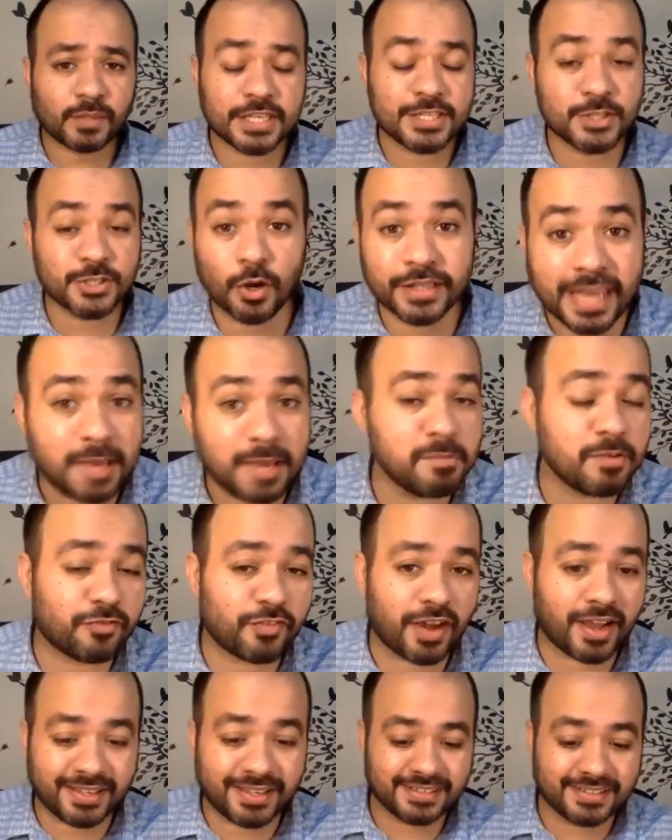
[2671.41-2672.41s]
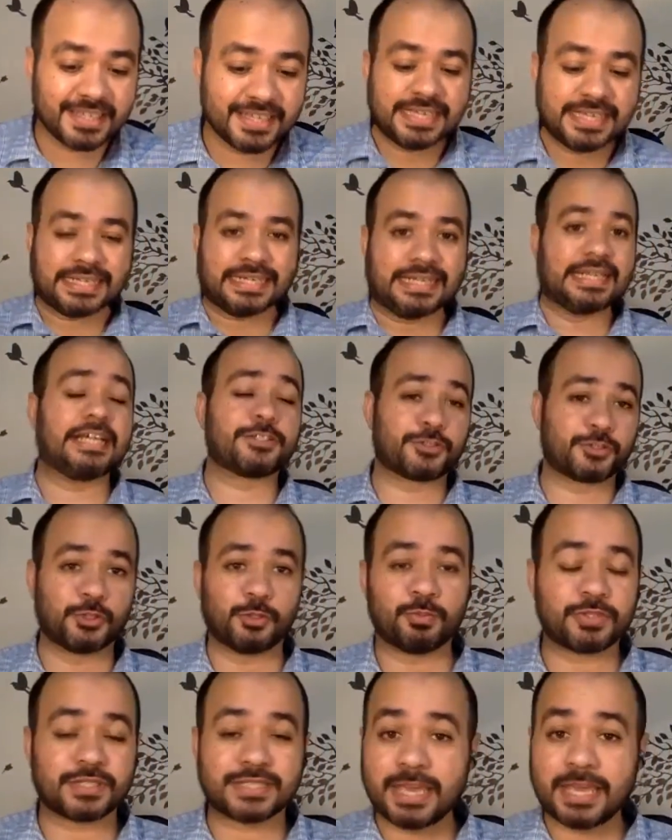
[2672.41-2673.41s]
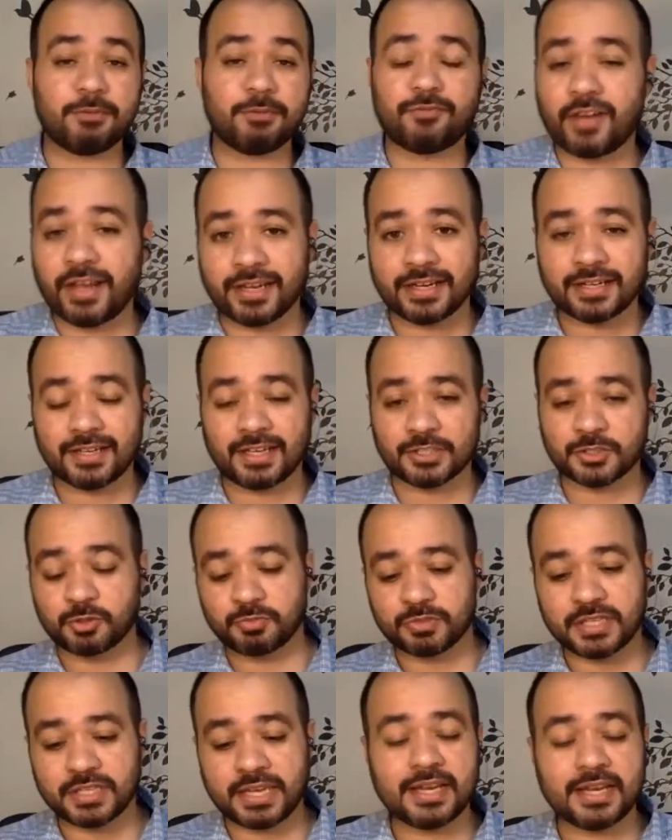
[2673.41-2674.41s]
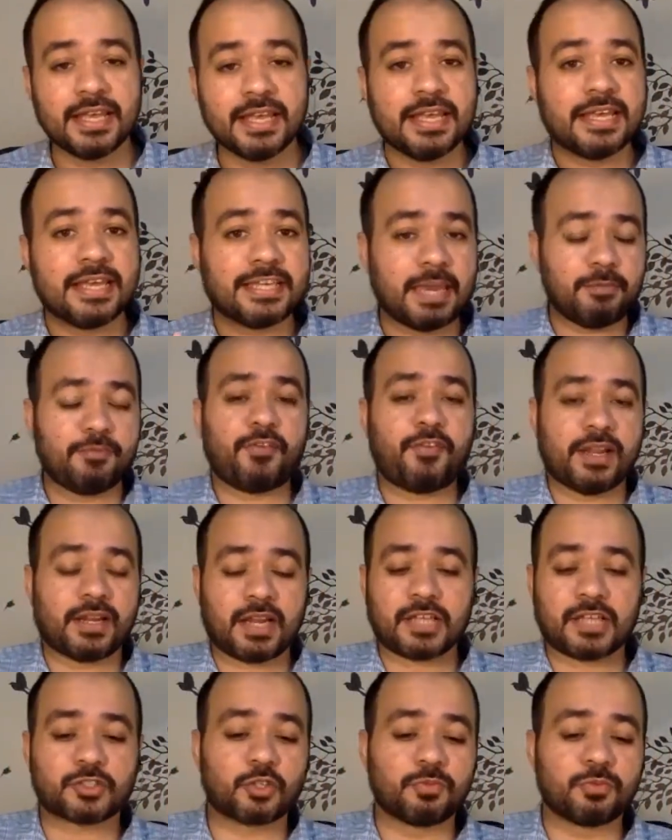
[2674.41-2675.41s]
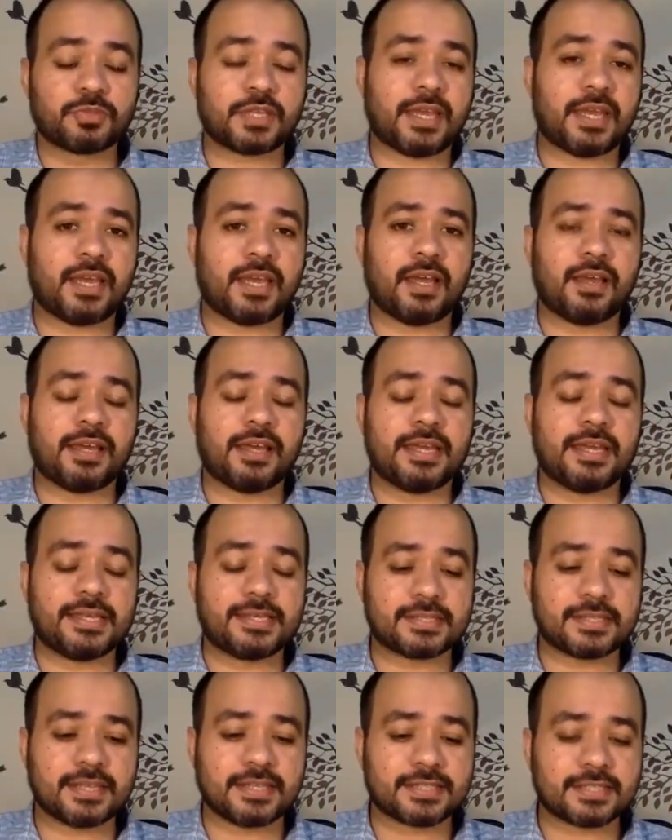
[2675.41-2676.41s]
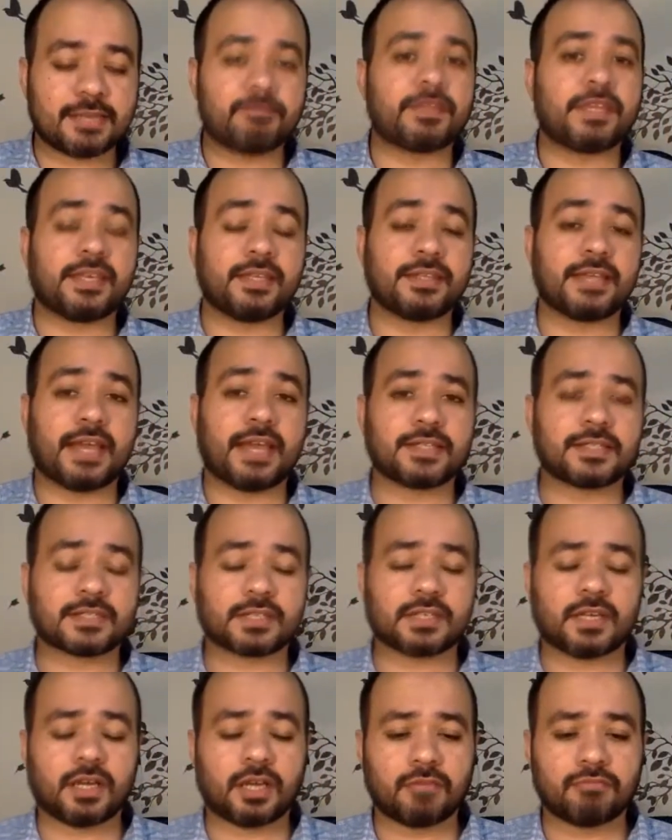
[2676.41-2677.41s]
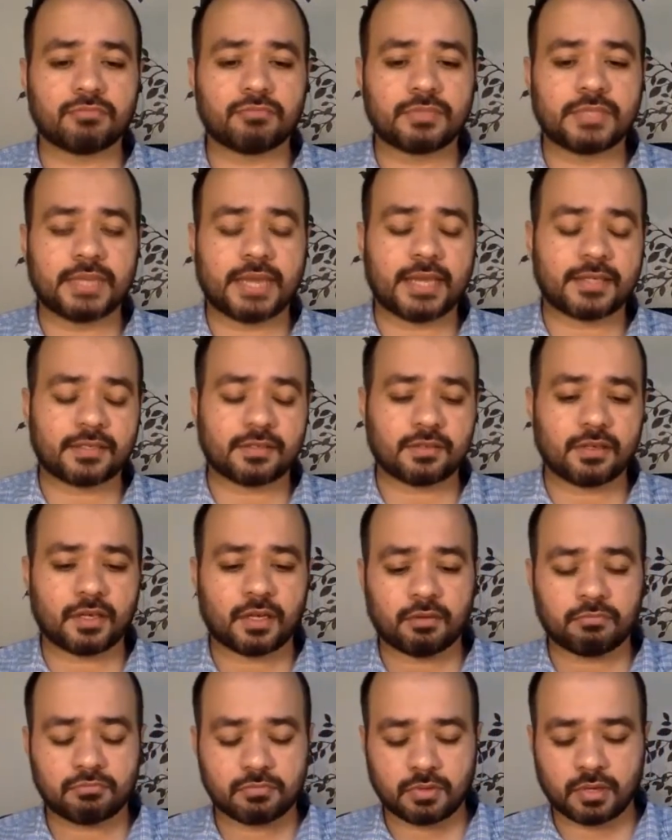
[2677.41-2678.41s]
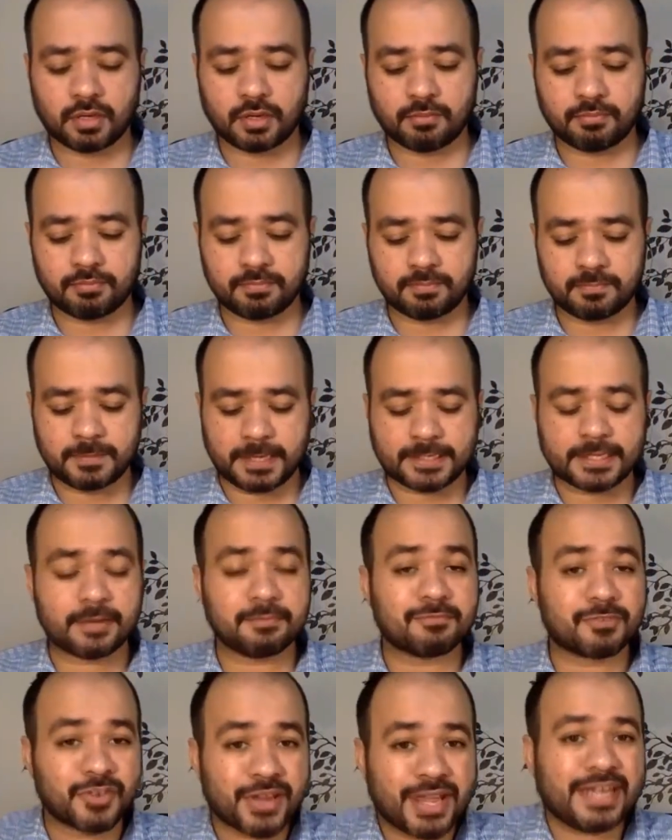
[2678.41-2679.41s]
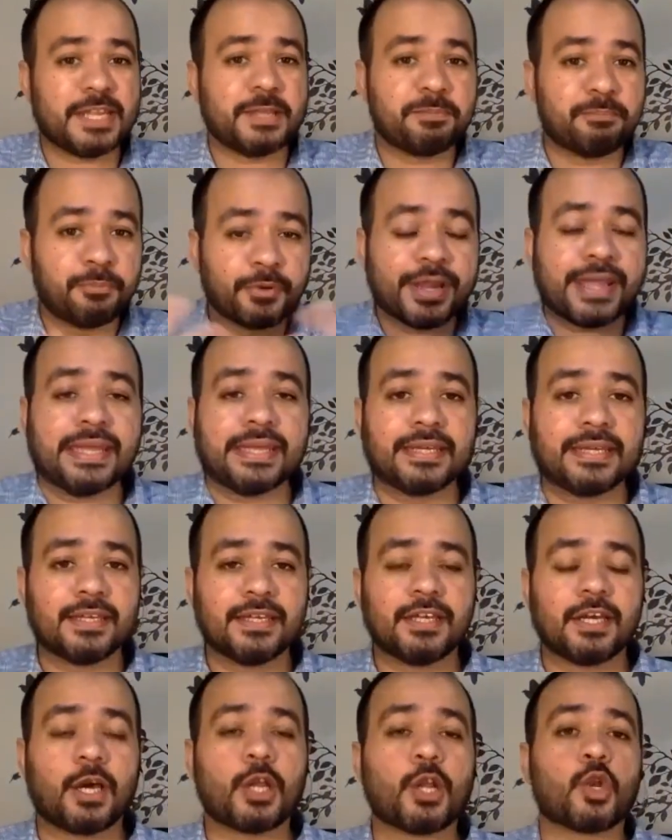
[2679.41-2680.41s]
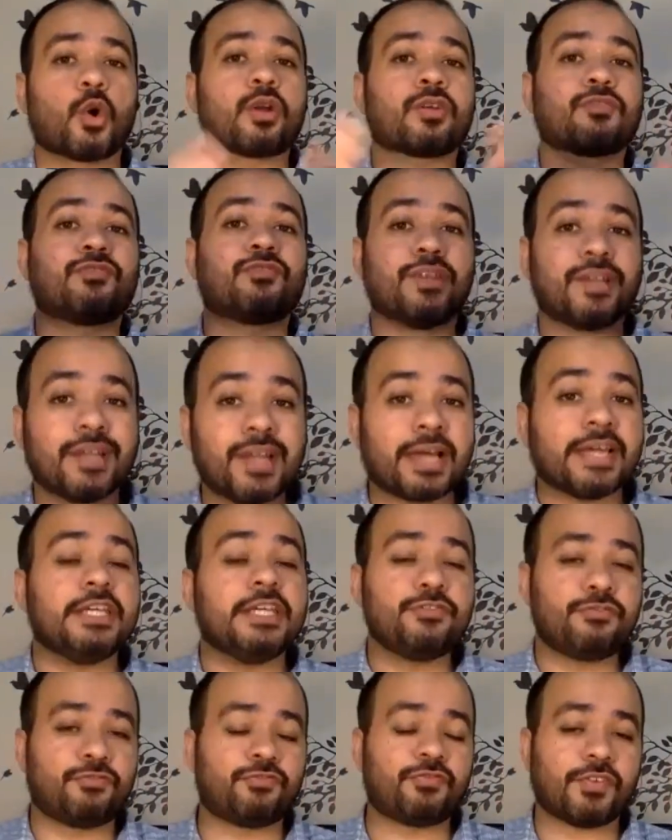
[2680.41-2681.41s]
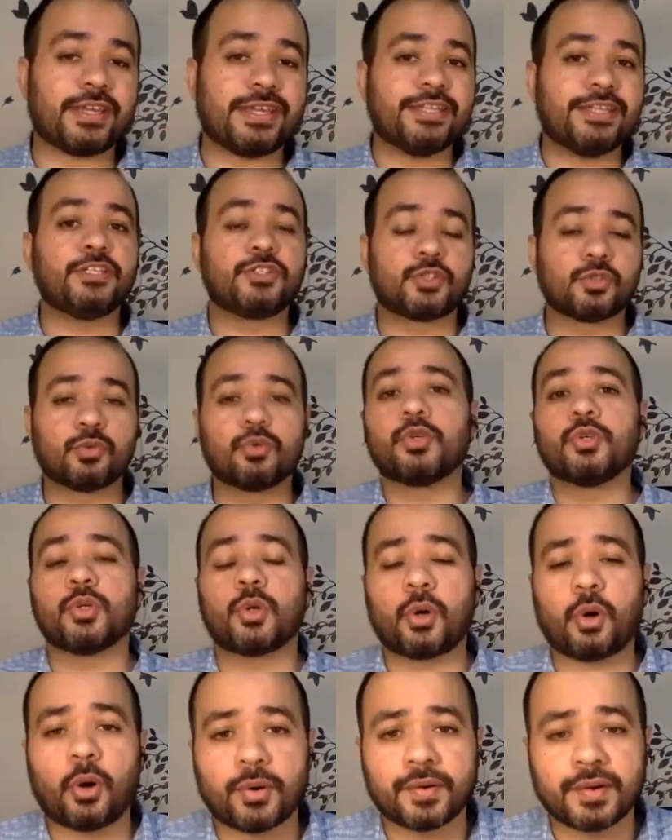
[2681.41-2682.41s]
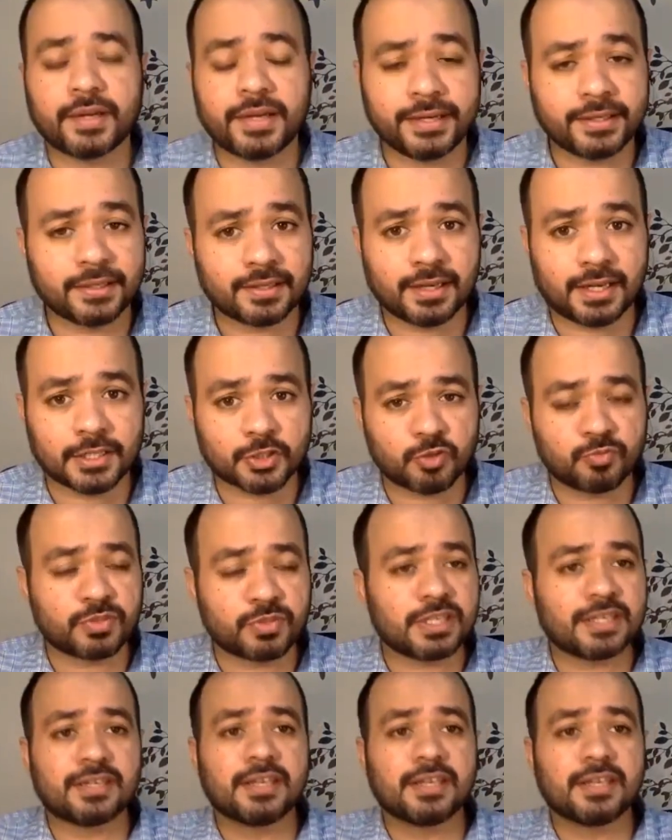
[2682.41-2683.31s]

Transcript: It's called gamifying classrooms. Gamifying classrooms, and gamifying classrooms is something that that can really bring a lot of life into your online classrooms.